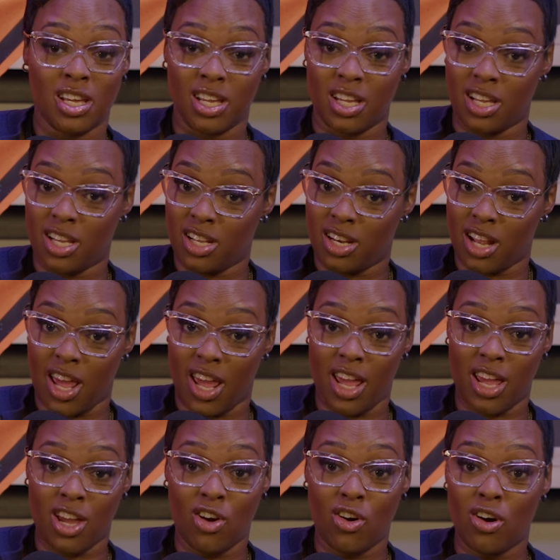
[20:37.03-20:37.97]
It
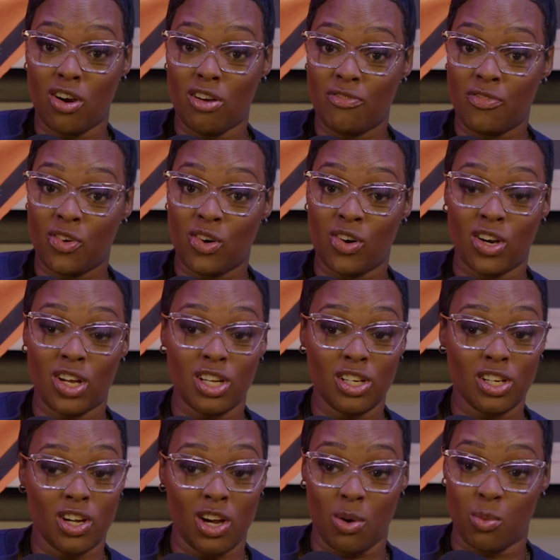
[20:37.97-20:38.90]
ain't going for
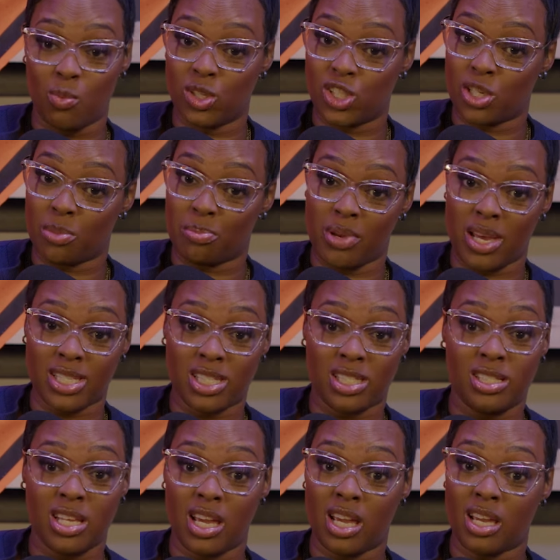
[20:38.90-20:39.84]
it. Come with your
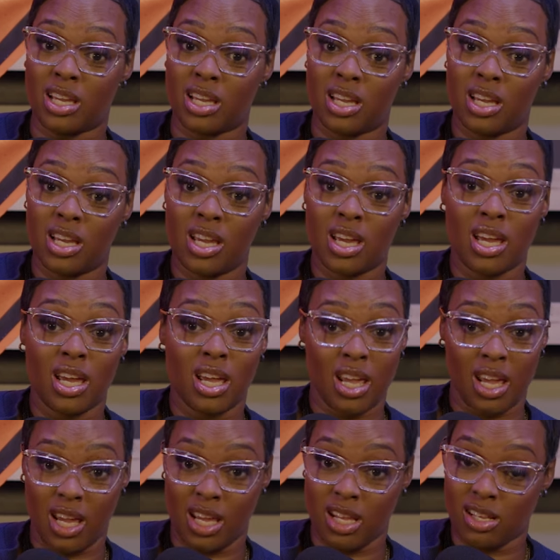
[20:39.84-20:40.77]
best dick
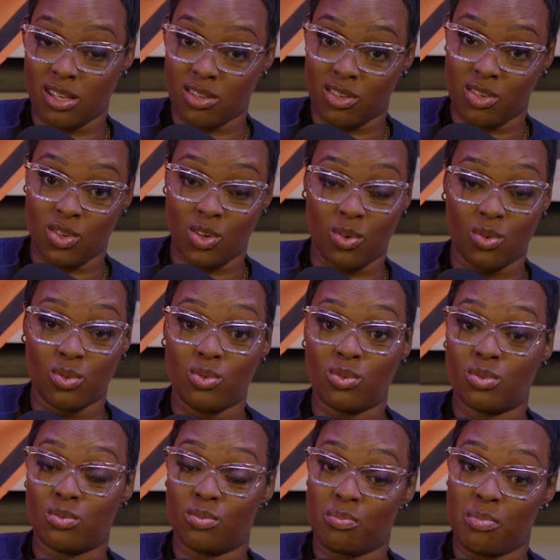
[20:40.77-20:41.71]
and, you know,
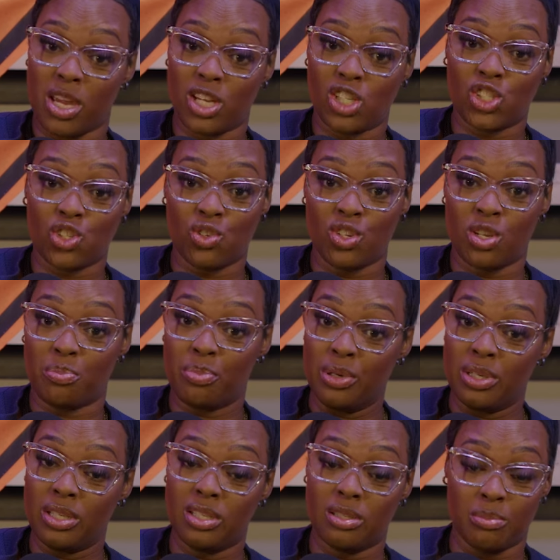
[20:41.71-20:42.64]
make sure you're
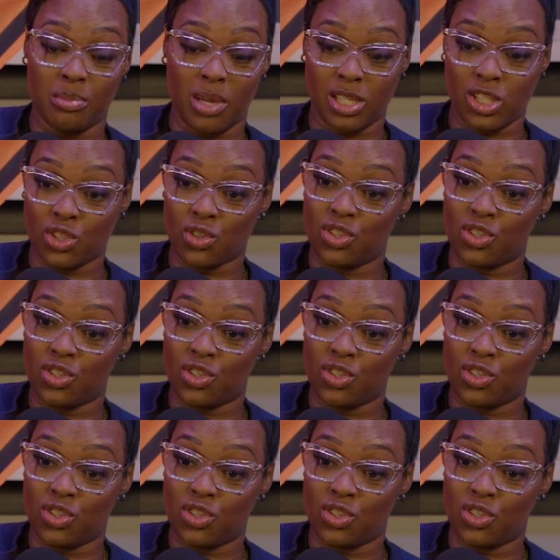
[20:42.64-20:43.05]
doing